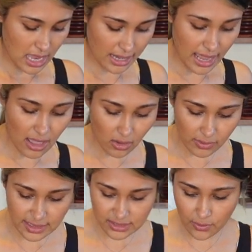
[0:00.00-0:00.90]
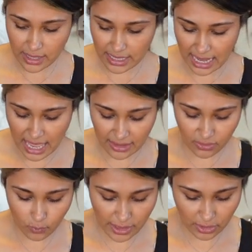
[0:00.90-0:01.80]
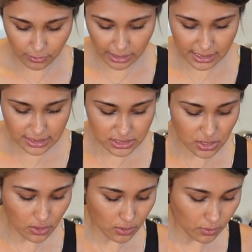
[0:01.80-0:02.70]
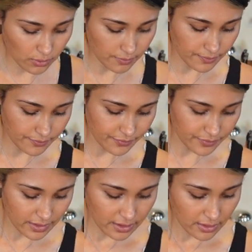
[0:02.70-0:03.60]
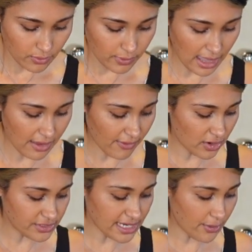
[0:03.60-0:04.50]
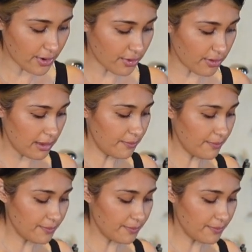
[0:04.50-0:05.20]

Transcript: And now let's go ahead and add the wet ingredients. So we have our sour cream.